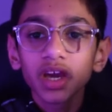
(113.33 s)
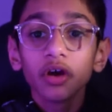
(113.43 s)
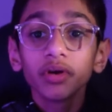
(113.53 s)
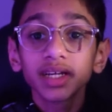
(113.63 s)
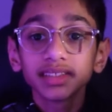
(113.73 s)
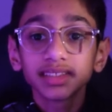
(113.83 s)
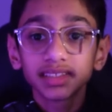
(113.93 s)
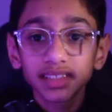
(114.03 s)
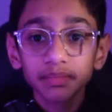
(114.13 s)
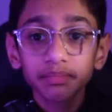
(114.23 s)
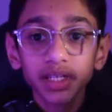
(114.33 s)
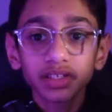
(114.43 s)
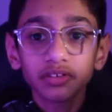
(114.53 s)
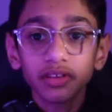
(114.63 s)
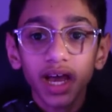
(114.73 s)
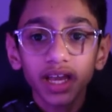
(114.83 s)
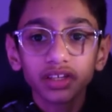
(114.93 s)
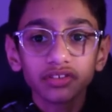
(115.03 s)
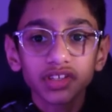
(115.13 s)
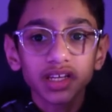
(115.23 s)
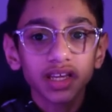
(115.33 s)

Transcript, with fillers: We can simply do that using